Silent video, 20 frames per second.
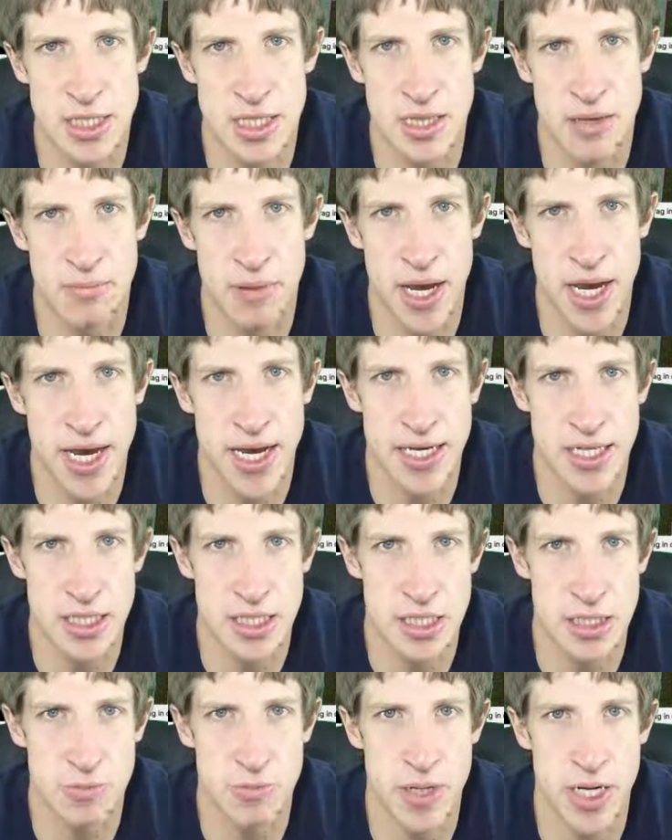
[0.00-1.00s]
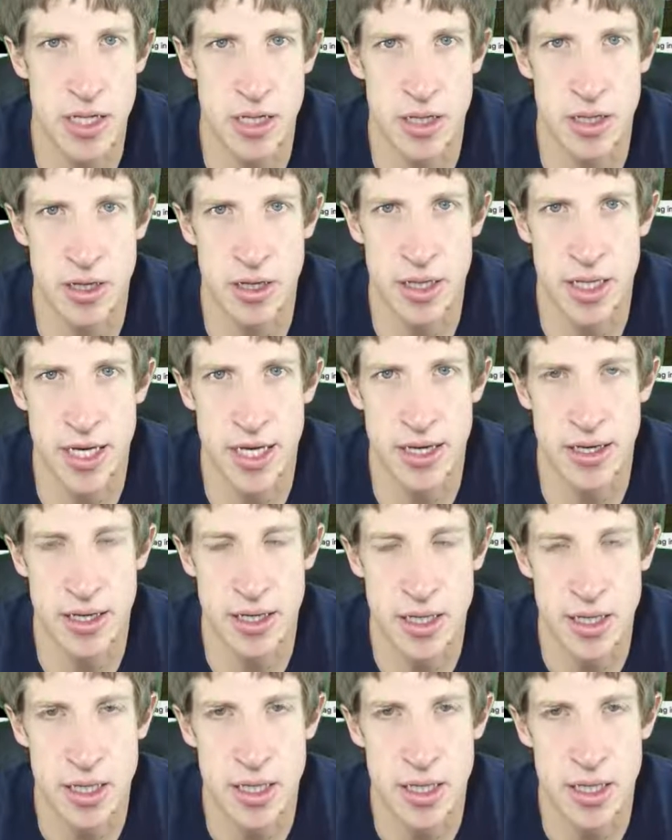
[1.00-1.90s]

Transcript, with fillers: in the past has been a little, uh,